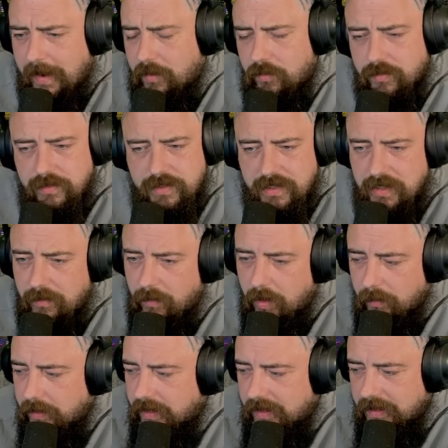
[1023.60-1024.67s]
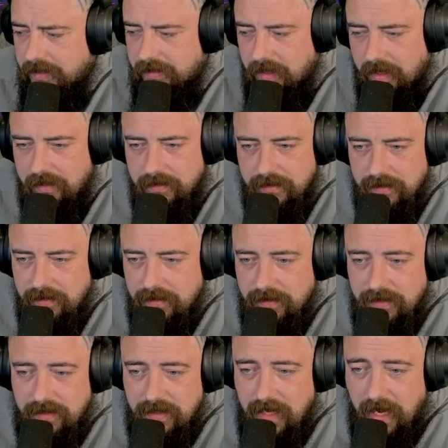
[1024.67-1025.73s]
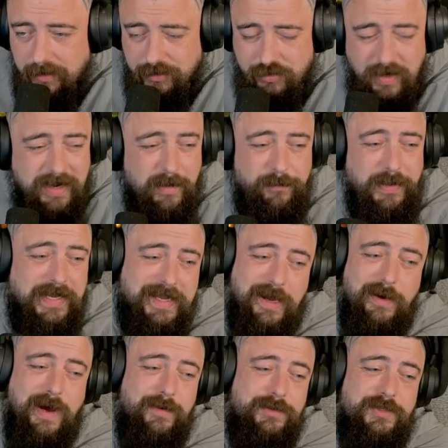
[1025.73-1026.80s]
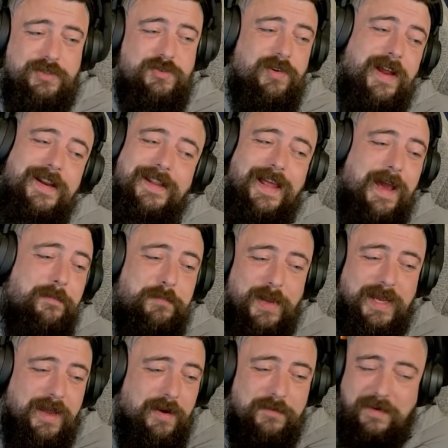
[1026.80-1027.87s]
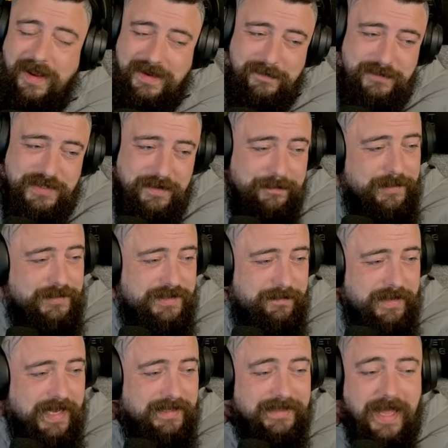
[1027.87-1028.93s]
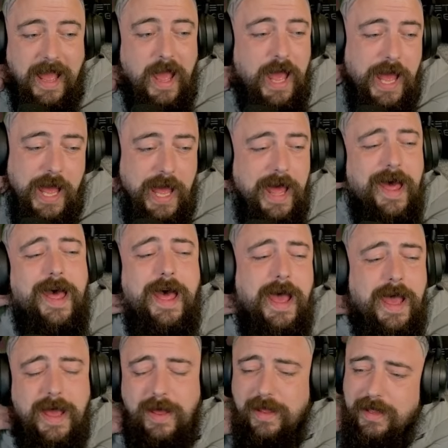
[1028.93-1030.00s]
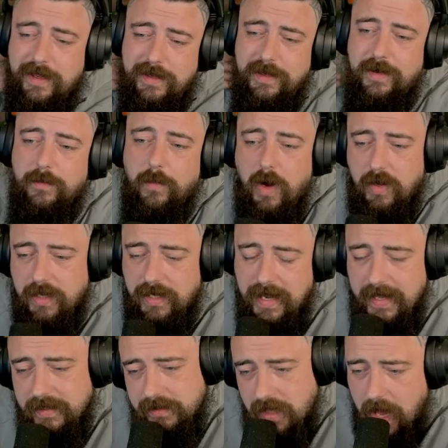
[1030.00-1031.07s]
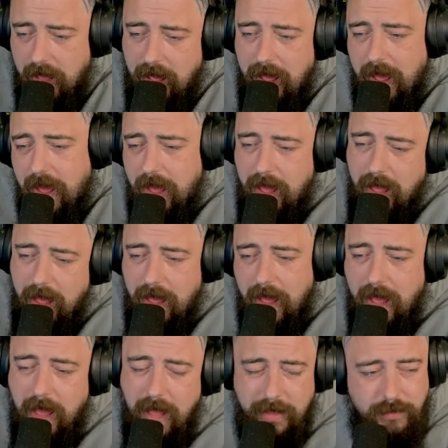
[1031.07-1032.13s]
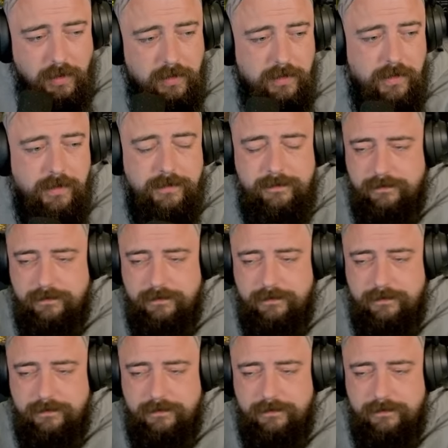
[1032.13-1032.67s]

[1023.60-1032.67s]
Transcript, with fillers: couldn't see what we needed then. I was trying to pick out... I was just trying to, like, pick out random symbols in my head. Like, what connects? I don't know.